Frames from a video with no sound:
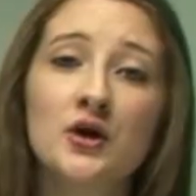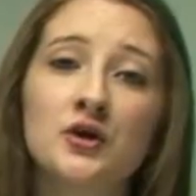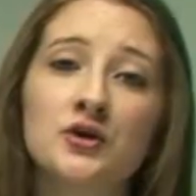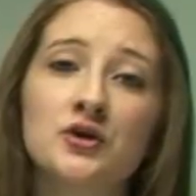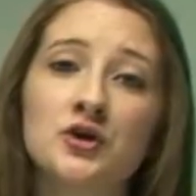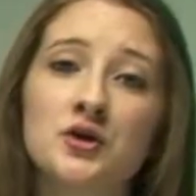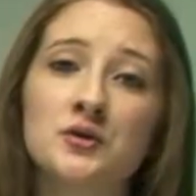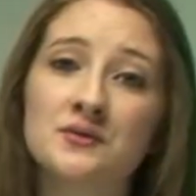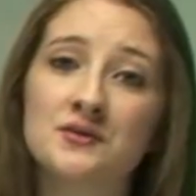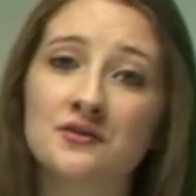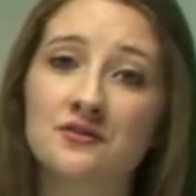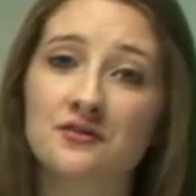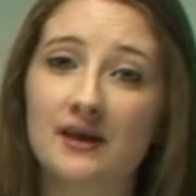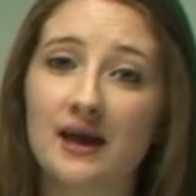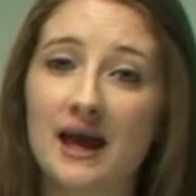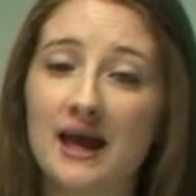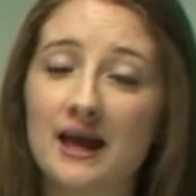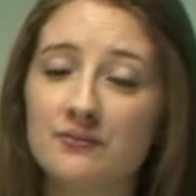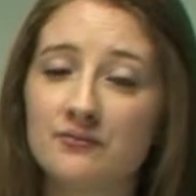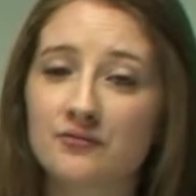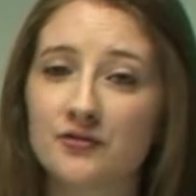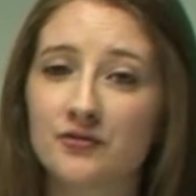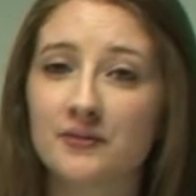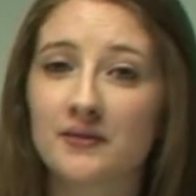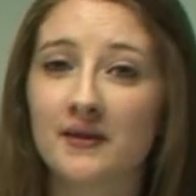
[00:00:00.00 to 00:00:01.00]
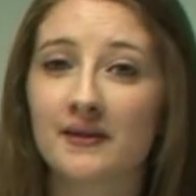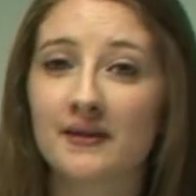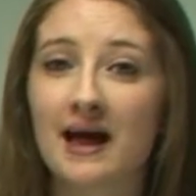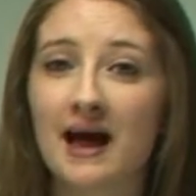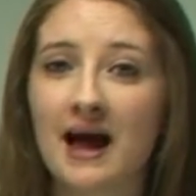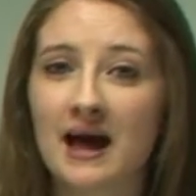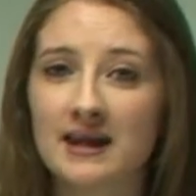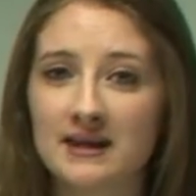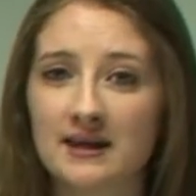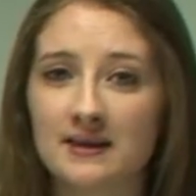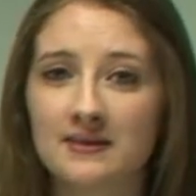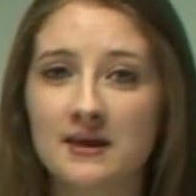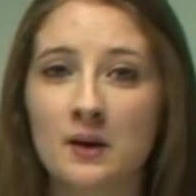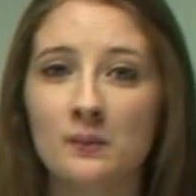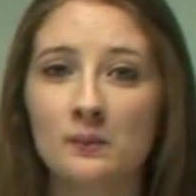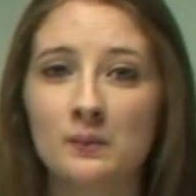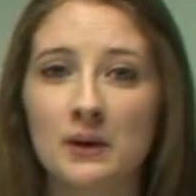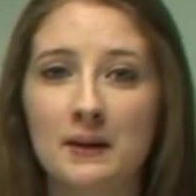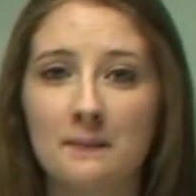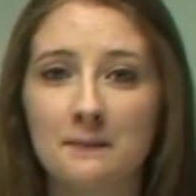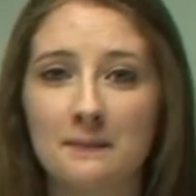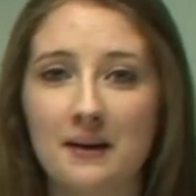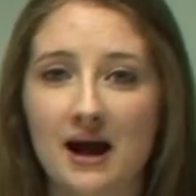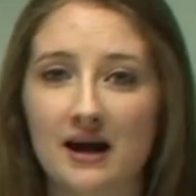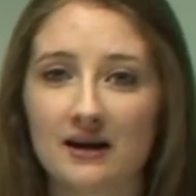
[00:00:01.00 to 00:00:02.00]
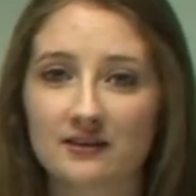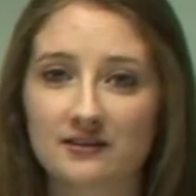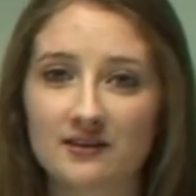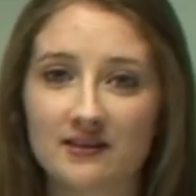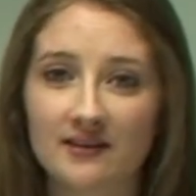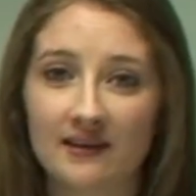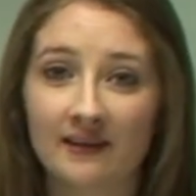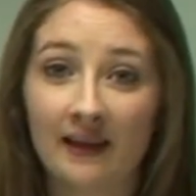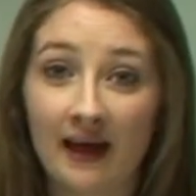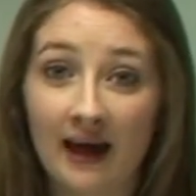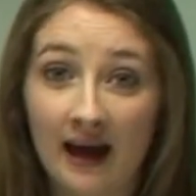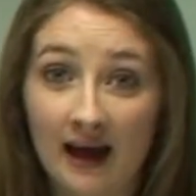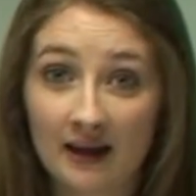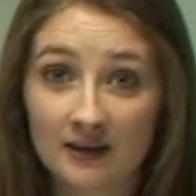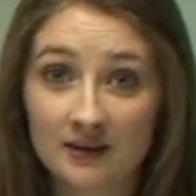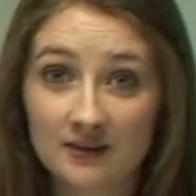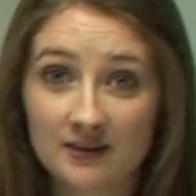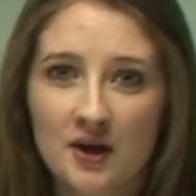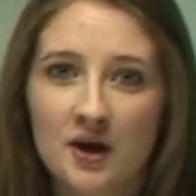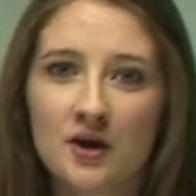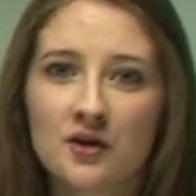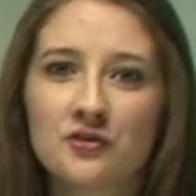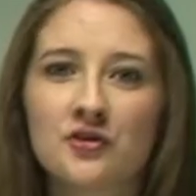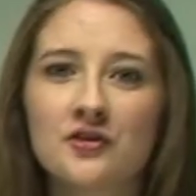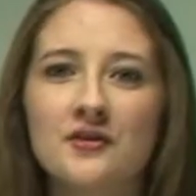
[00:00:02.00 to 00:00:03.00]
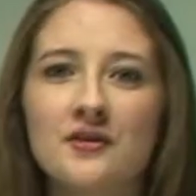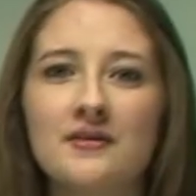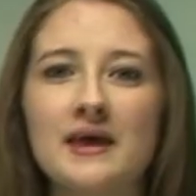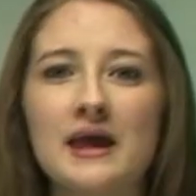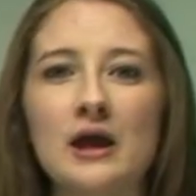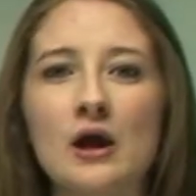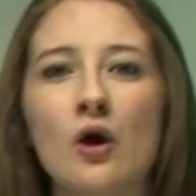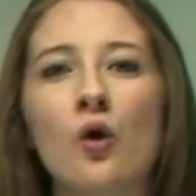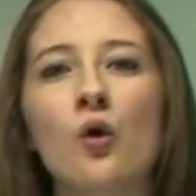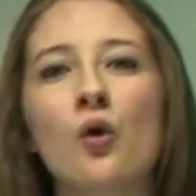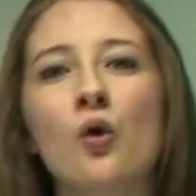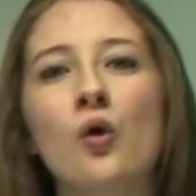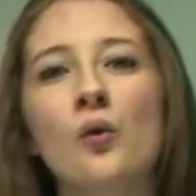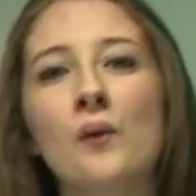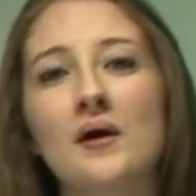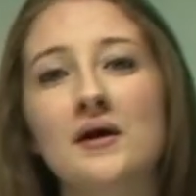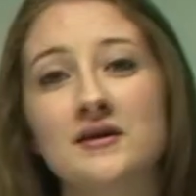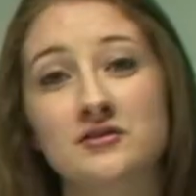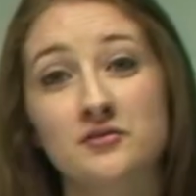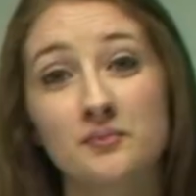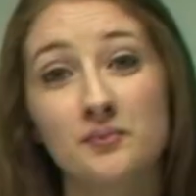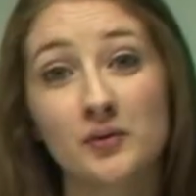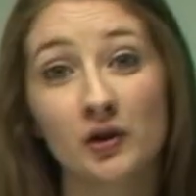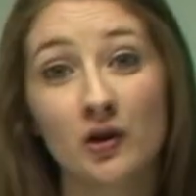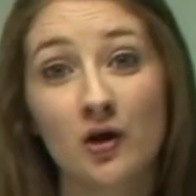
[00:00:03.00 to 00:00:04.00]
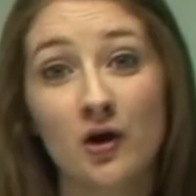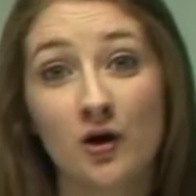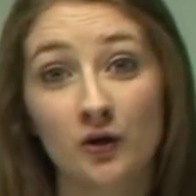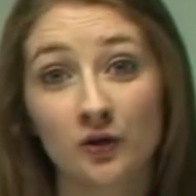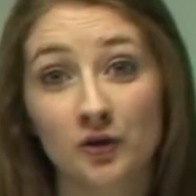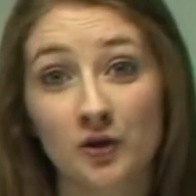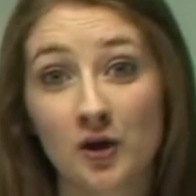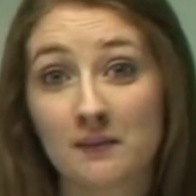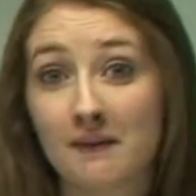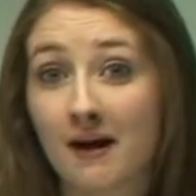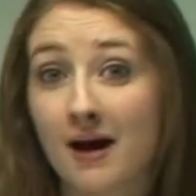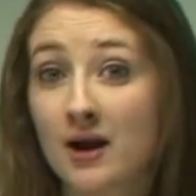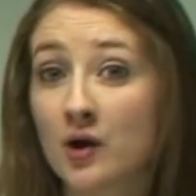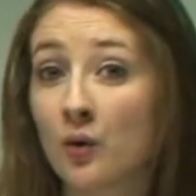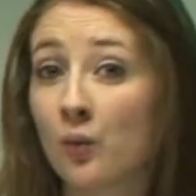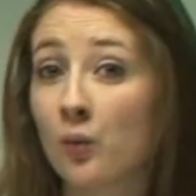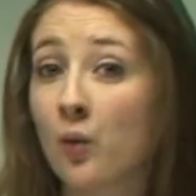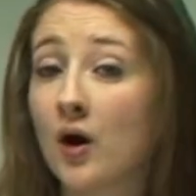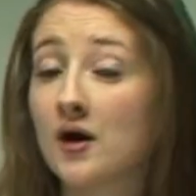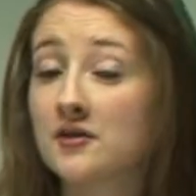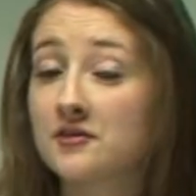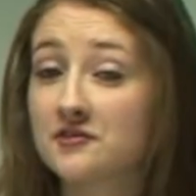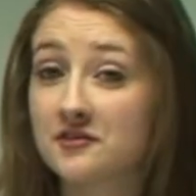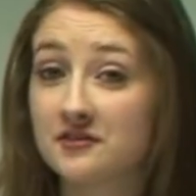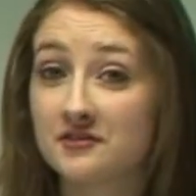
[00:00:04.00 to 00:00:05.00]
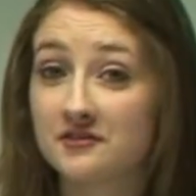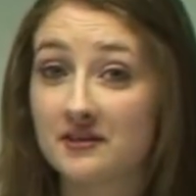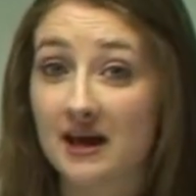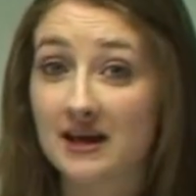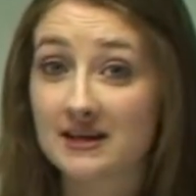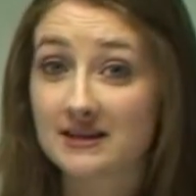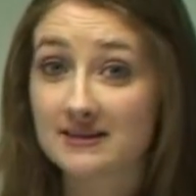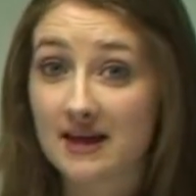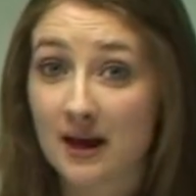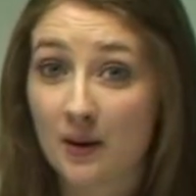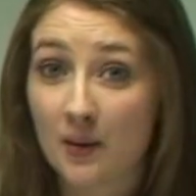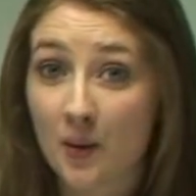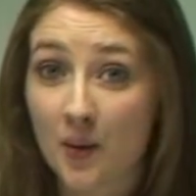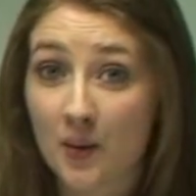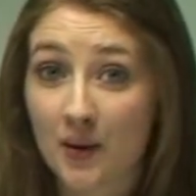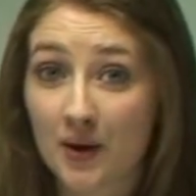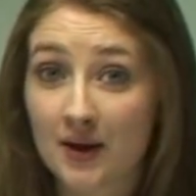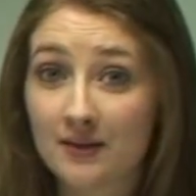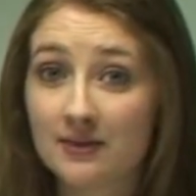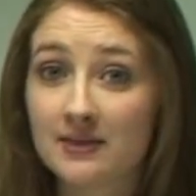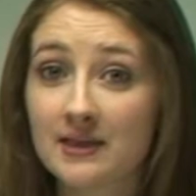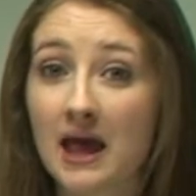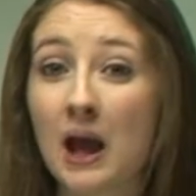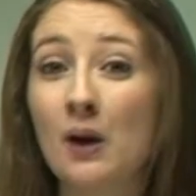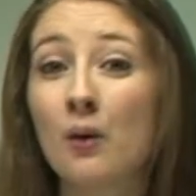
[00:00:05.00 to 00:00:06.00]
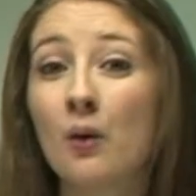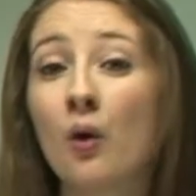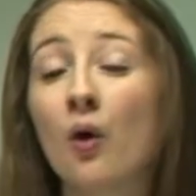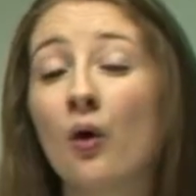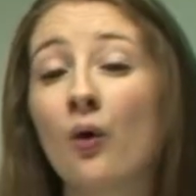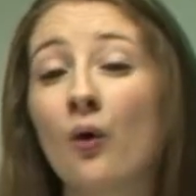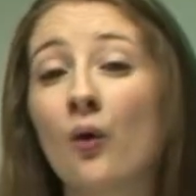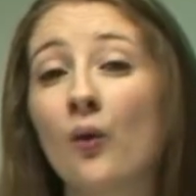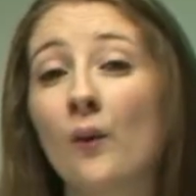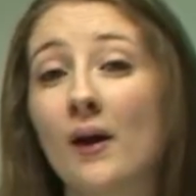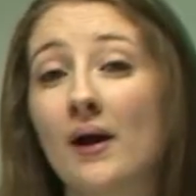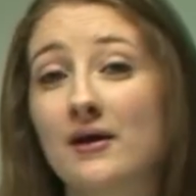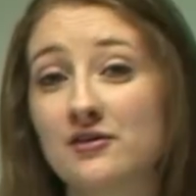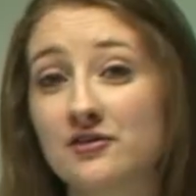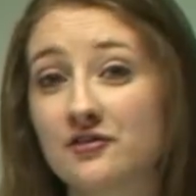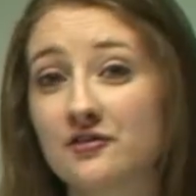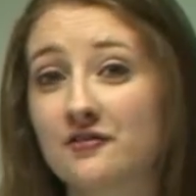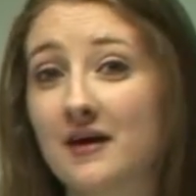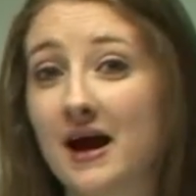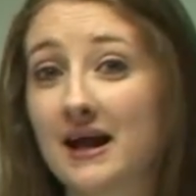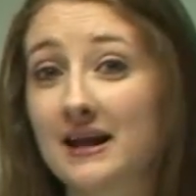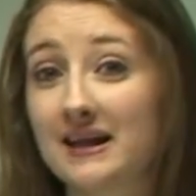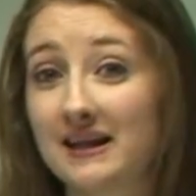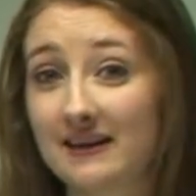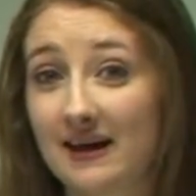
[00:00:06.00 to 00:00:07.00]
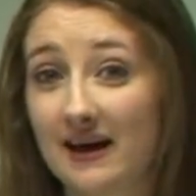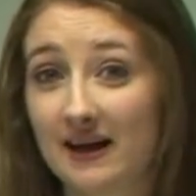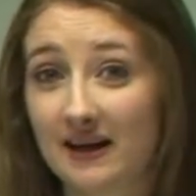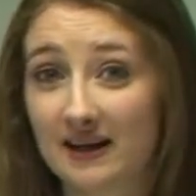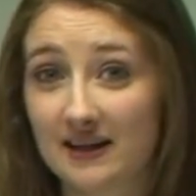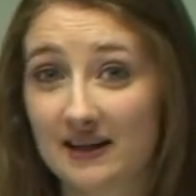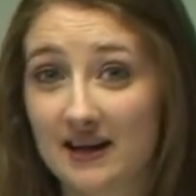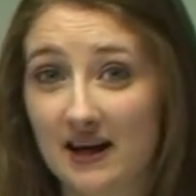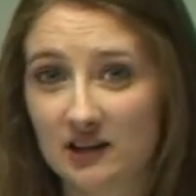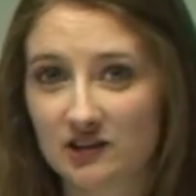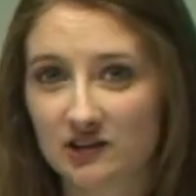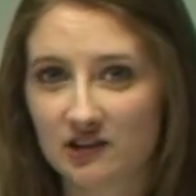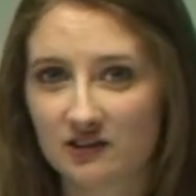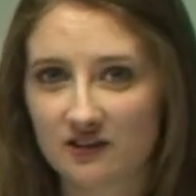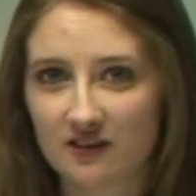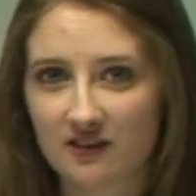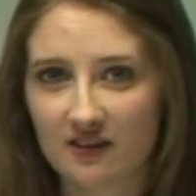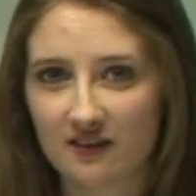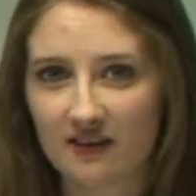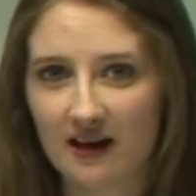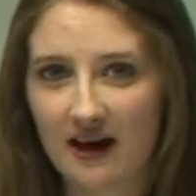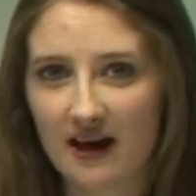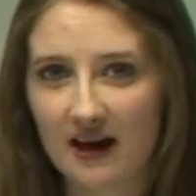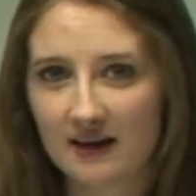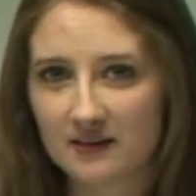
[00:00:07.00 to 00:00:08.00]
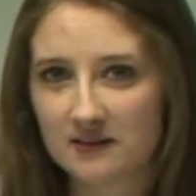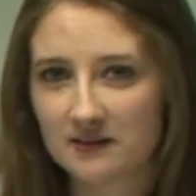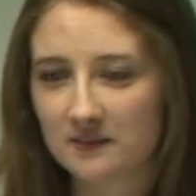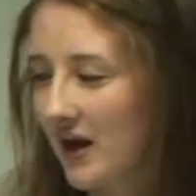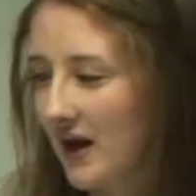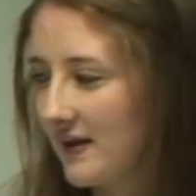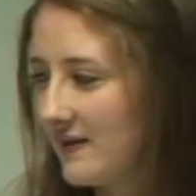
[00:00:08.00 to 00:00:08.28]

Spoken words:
Humans came from the land and then went back to the land, so that they always belonged, no matter what state they were in, they were always finding that connection to the land.